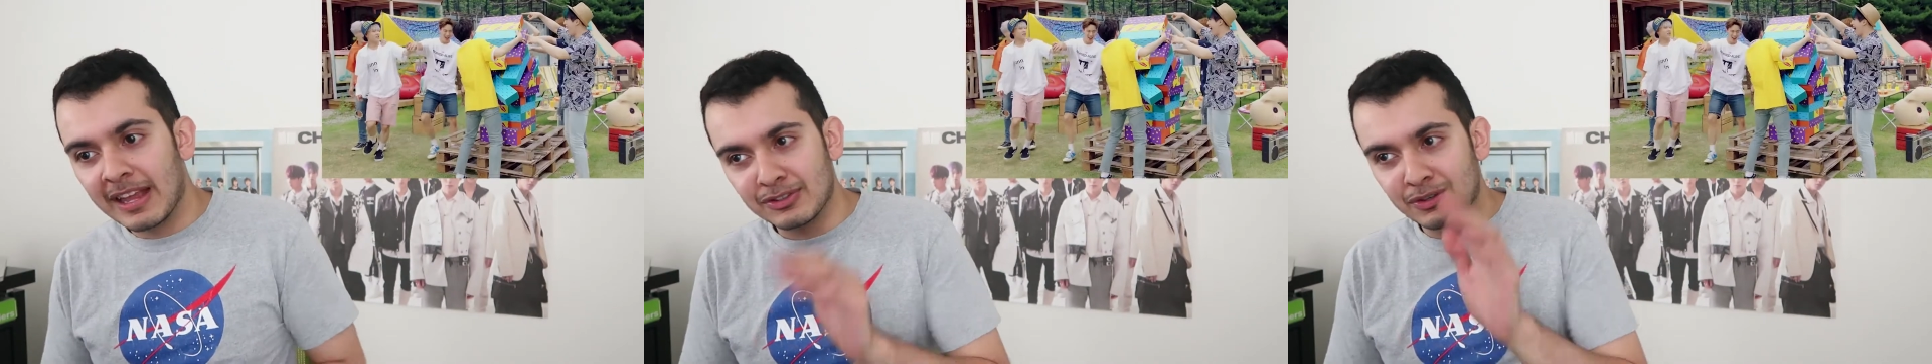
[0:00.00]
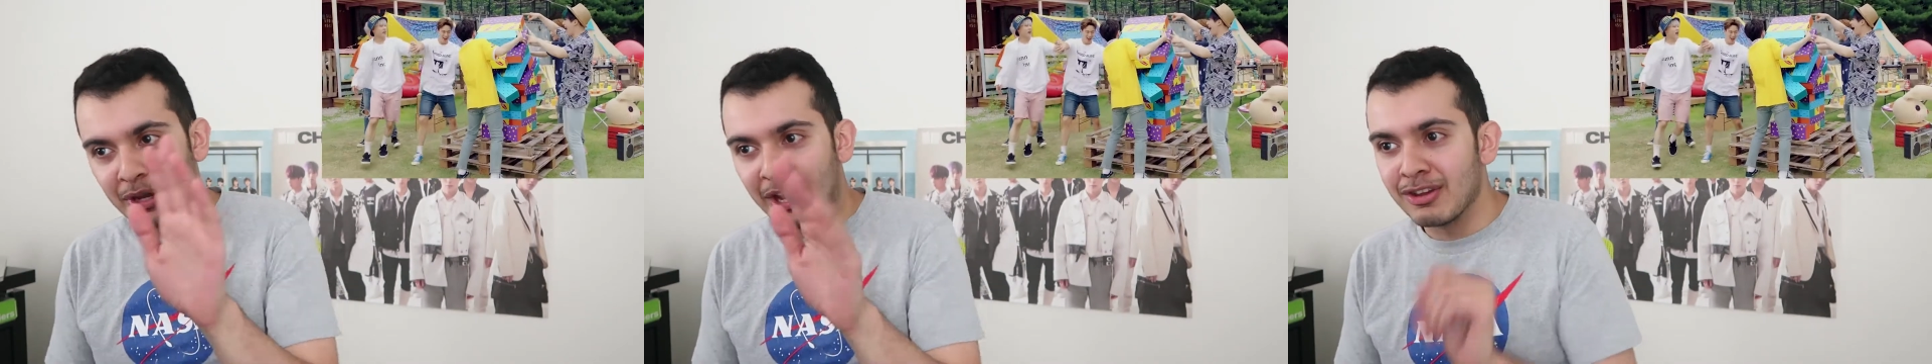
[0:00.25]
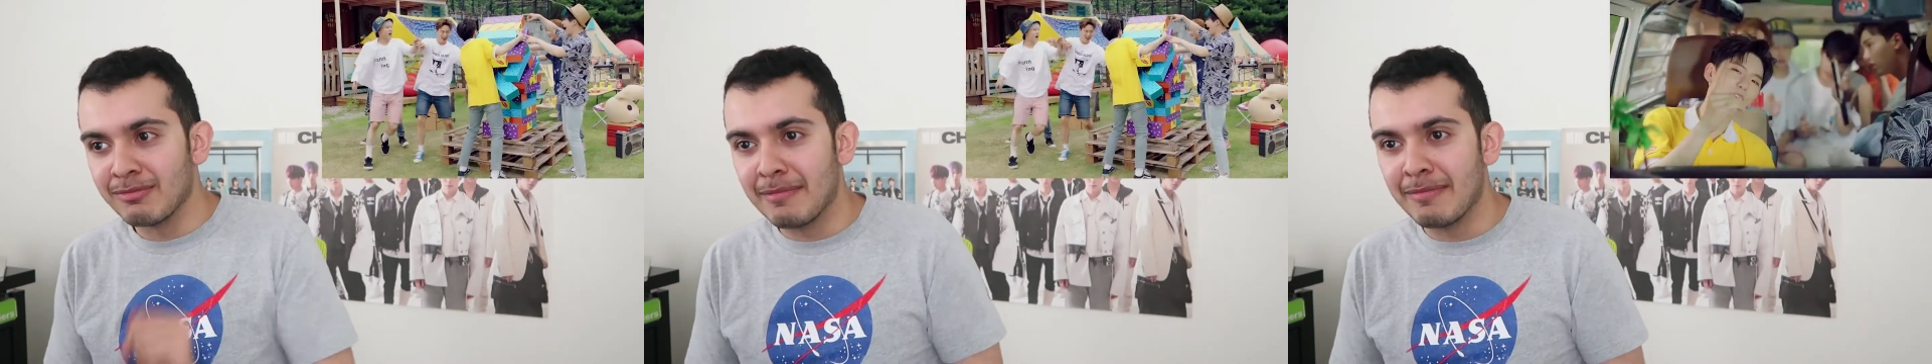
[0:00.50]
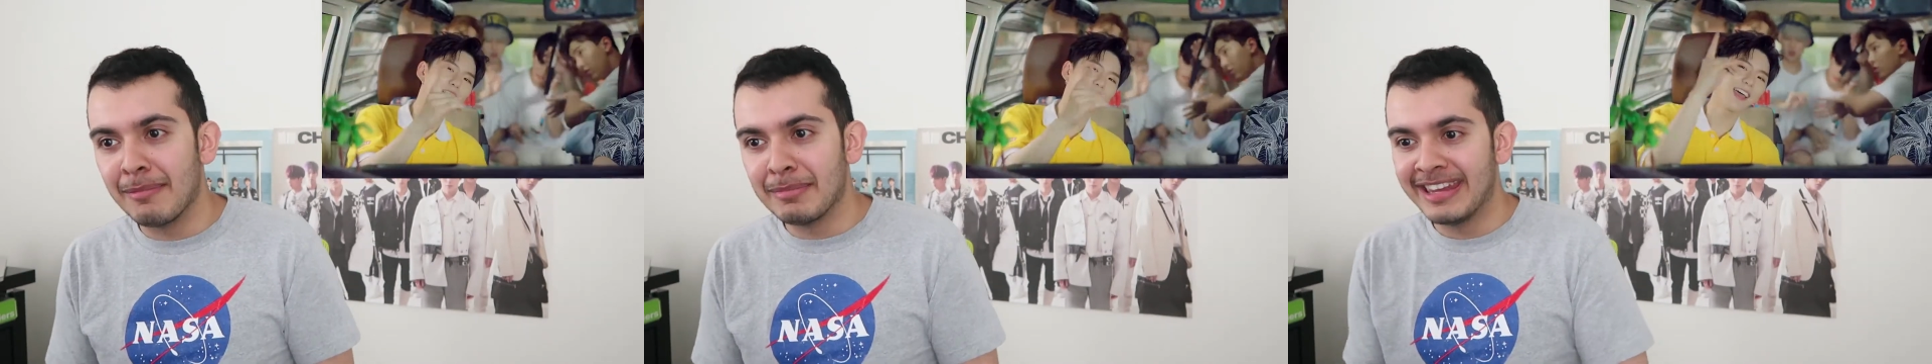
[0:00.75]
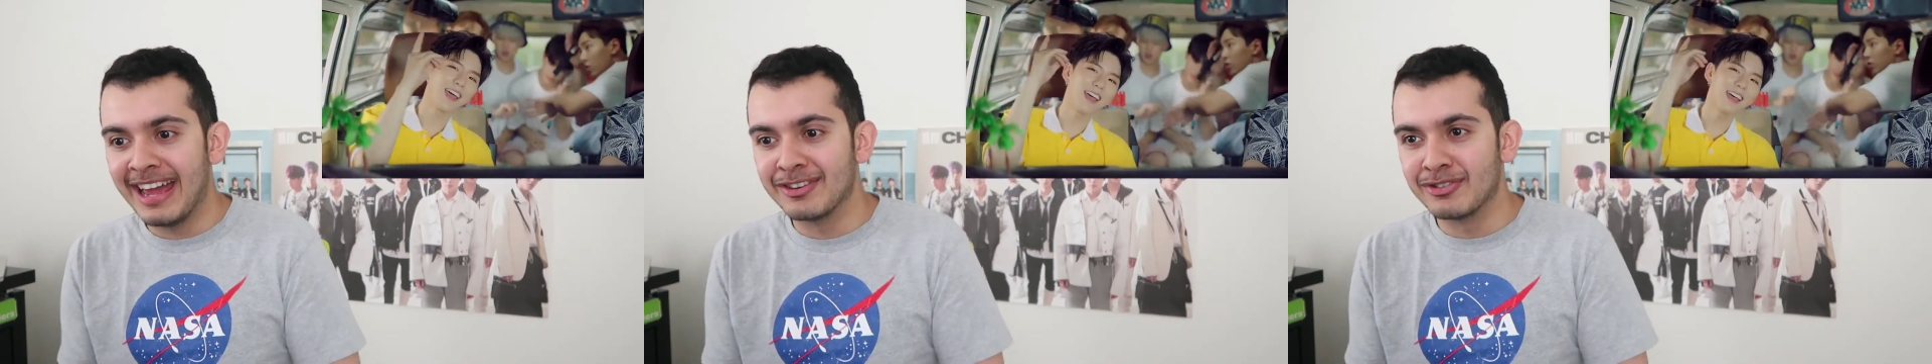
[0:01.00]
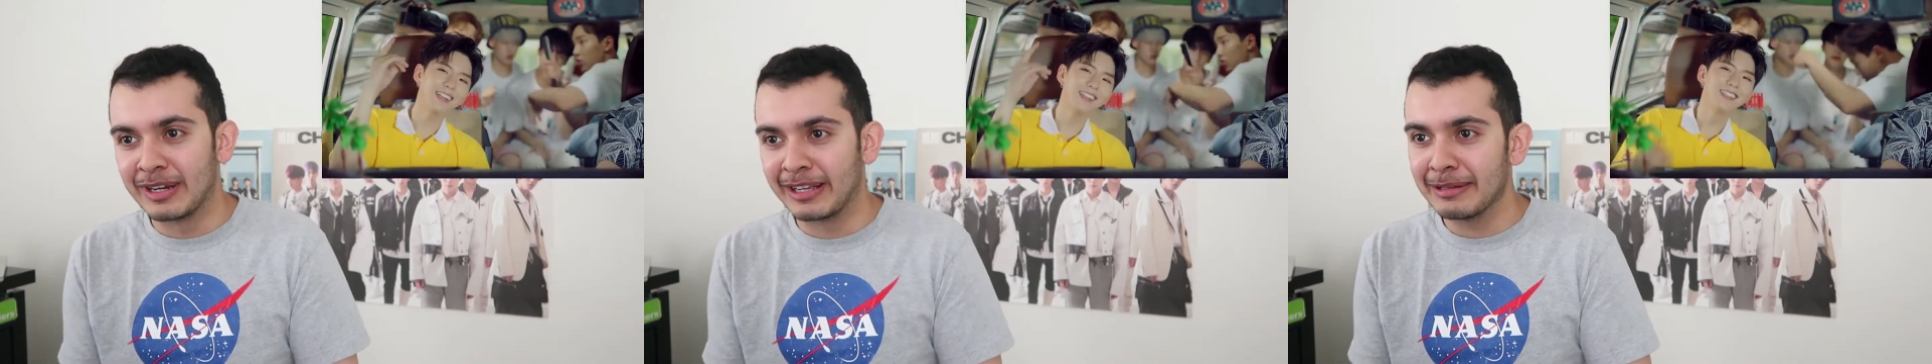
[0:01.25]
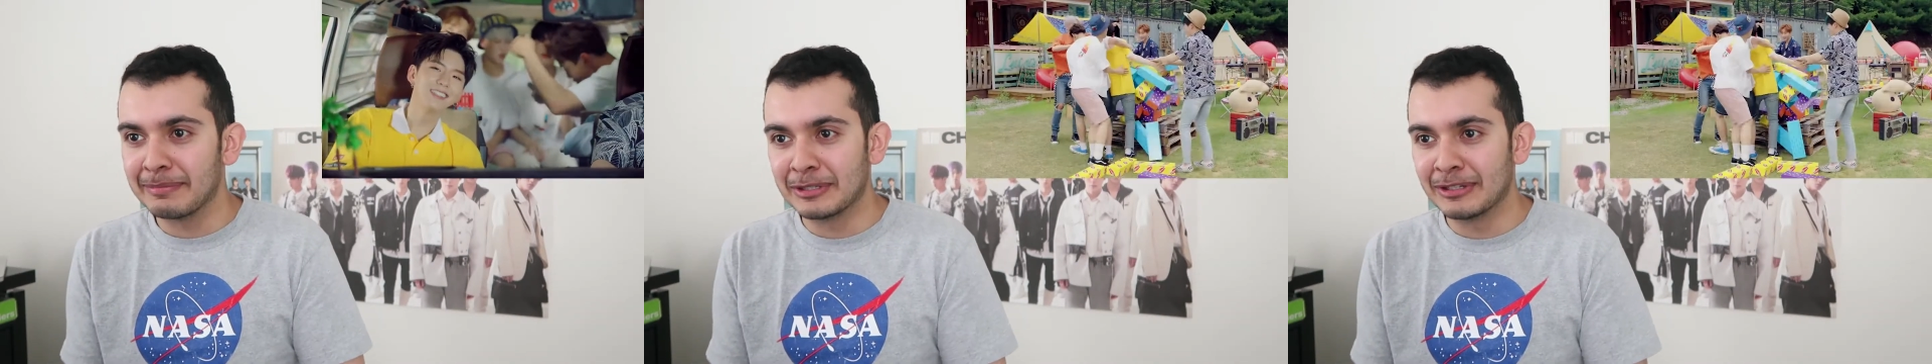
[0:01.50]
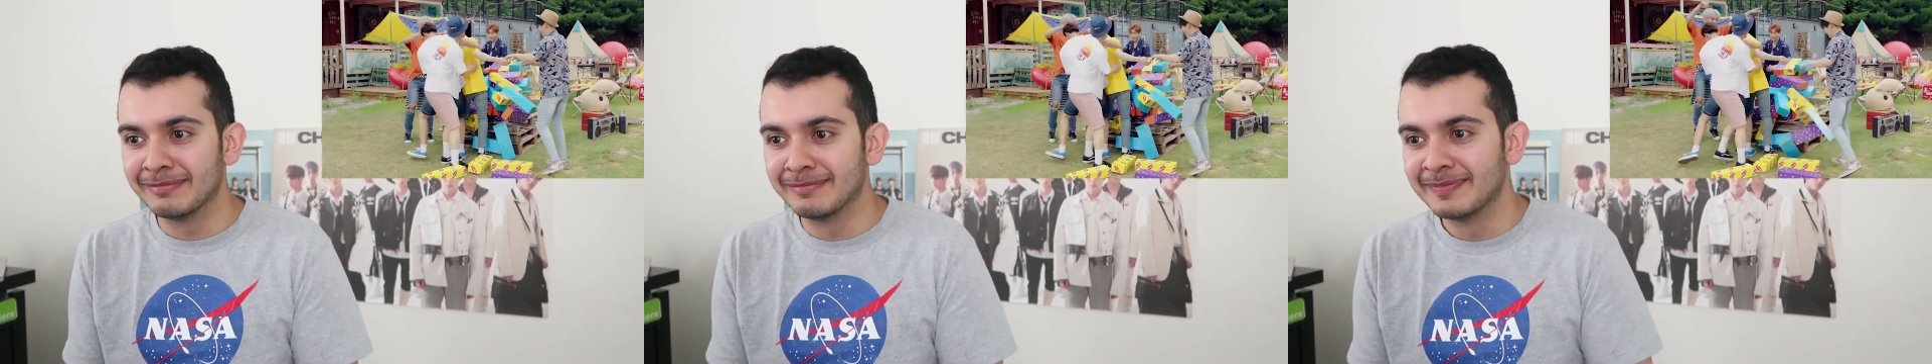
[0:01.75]
It's okay though, my mom and dad drink
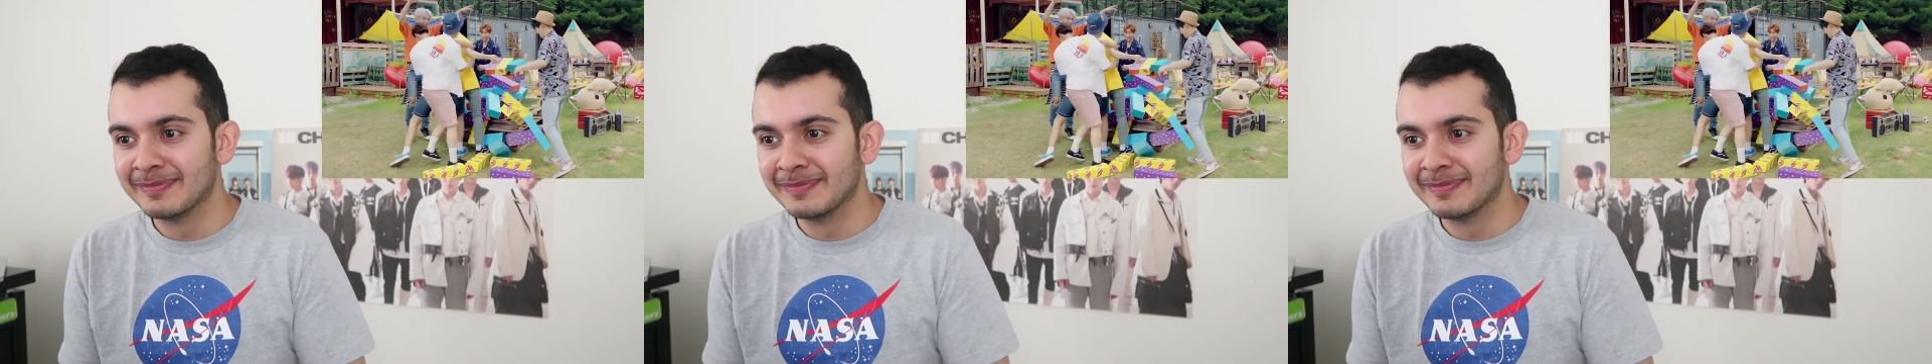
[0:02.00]
Lipton.